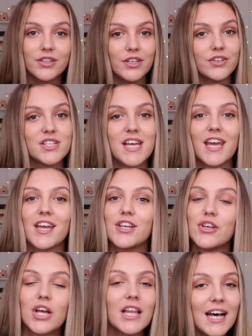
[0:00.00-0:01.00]
and that you're taking
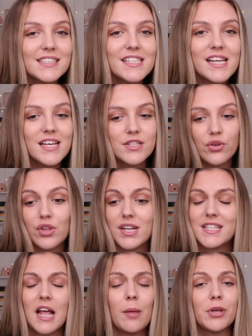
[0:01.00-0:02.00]
new classes or that
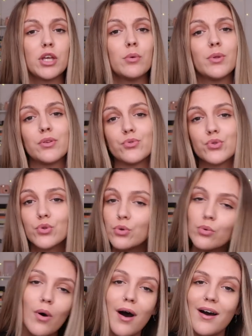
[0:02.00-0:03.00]
it's helping you with your
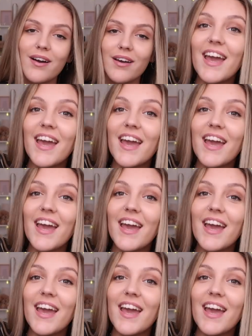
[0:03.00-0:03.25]
schoolwork.